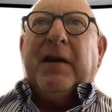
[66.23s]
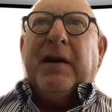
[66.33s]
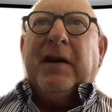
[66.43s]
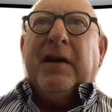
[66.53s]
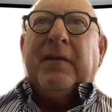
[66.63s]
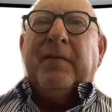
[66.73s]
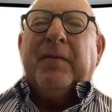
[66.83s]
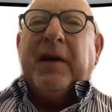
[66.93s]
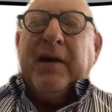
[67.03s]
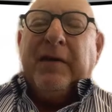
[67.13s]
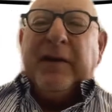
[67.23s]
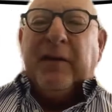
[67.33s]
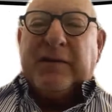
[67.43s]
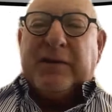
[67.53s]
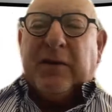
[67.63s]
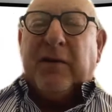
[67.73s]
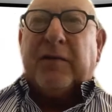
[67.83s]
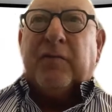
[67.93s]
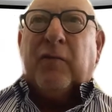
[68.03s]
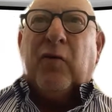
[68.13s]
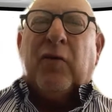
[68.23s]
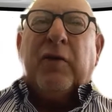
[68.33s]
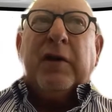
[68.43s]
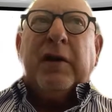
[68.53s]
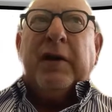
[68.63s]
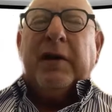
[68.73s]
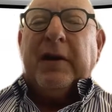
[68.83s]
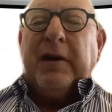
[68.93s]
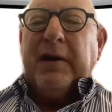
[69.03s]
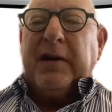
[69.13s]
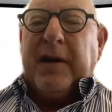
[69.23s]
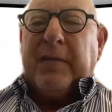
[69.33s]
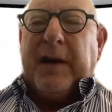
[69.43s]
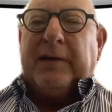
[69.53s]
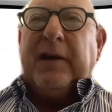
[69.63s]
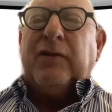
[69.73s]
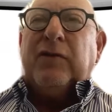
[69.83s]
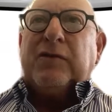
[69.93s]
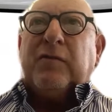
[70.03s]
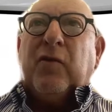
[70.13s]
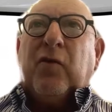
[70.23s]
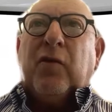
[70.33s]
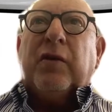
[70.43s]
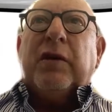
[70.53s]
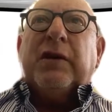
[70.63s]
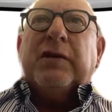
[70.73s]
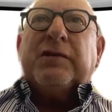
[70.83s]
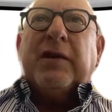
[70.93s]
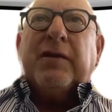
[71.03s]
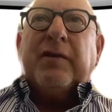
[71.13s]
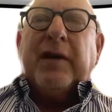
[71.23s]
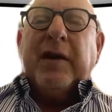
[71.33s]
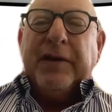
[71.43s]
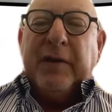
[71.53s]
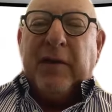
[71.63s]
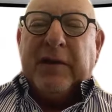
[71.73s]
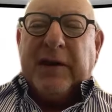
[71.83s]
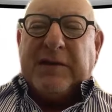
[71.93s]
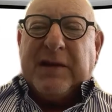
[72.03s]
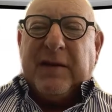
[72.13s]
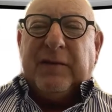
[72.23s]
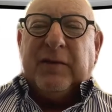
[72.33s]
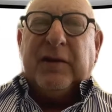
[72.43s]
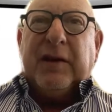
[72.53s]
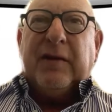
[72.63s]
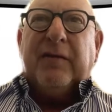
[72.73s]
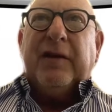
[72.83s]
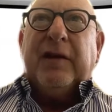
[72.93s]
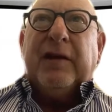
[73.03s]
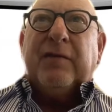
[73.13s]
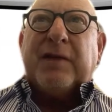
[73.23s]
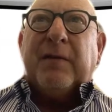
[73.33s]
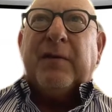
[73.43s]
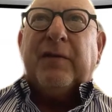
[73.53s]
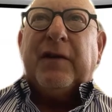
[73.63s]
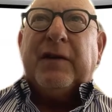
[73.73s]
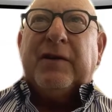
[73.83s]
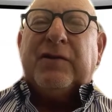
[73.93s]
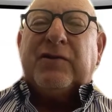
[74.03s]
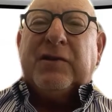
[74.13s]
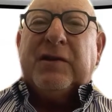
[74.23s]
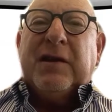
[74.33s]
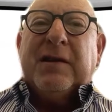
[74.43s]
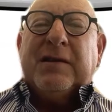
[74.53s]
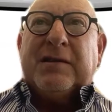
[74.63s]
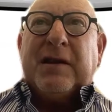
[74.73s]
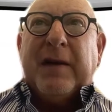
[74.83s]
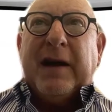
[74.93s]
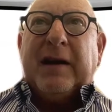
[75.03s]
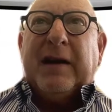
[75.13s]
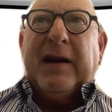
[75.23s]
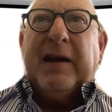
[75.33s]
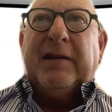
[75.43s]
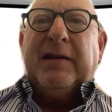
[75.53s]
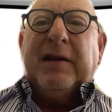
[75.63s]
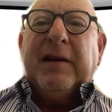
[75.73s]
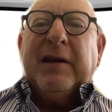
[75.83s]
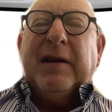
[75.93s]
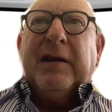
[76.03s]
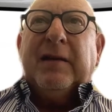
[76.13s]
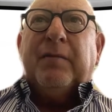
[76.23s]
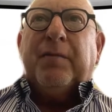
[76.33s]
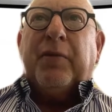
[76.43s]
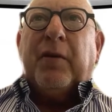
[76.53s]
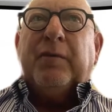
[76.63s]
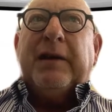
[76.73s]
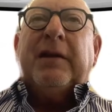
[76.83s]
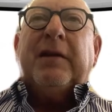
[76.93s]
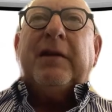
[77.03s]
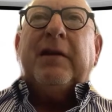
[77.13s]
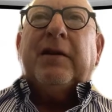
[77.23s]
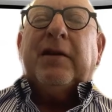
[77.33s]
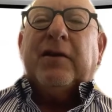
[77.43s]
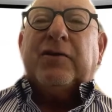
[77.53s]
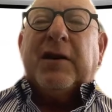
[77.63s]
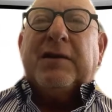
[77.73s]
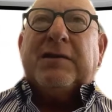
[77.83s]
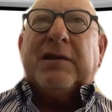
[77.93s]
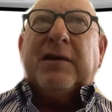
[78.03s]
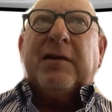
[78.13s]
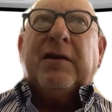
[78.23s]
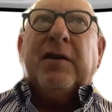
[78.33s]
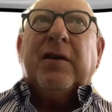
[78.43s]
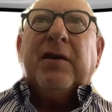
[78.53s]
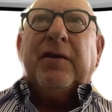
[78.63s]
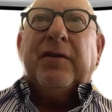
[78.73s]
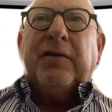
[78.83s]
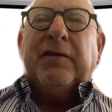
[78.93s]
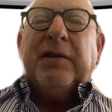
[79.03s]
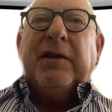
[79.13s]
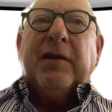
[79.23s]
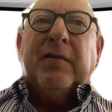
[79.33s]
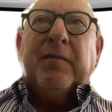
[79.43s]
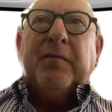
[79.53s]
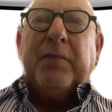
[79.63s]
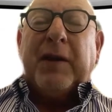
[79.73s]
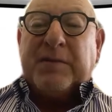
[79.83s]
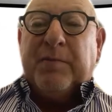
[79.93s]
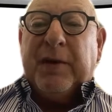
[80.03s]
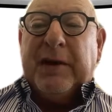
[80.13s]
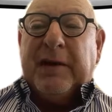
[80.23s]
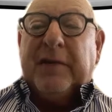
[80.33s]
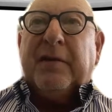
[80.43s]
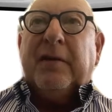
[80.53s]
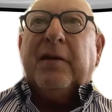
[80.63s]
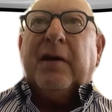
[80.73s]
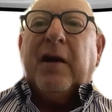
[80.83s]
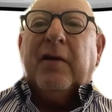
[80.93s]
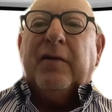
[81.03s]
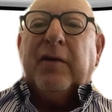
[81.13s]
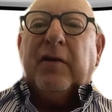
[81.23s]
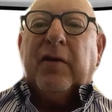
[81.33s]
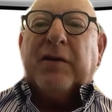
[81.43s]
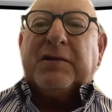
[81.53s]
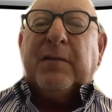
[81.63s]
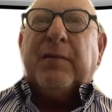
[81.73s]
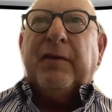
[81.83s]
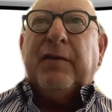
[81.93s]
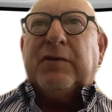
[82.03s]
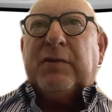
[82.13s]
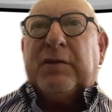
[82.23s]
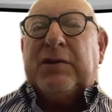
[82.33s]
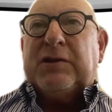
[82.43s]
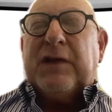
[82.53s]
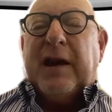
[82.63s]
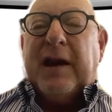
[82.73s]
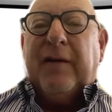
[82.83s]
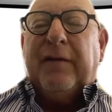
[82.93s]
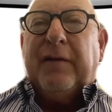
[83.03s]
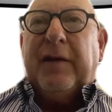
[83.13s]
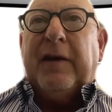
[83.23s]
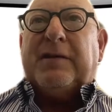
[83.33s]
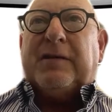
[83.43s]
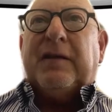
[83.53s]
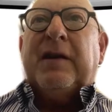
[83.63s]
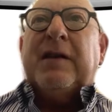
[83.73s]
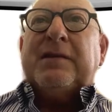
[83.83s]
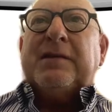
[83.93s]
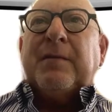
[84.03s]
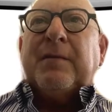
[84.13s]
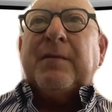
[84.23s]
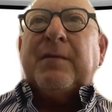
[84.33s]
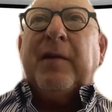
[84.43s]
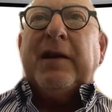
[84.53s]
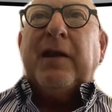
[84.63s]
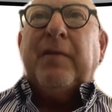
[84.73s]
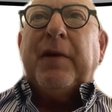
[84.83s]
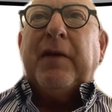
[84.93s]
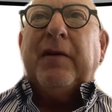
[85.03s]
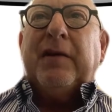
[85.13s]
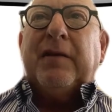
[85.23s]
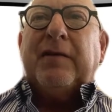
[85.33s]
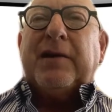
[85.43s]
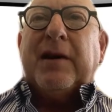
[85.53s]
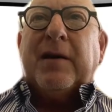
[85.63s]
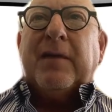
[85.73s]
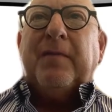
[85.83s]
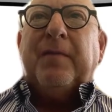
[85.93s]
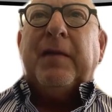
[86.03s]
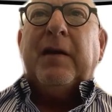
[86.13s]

However, there was a lot more going back 10 years or more. So I think one does have to give the retirement fund industry some accolade in probably, tracing 30 plus billion over the last number of years, which is a fair sum of money over that period of time.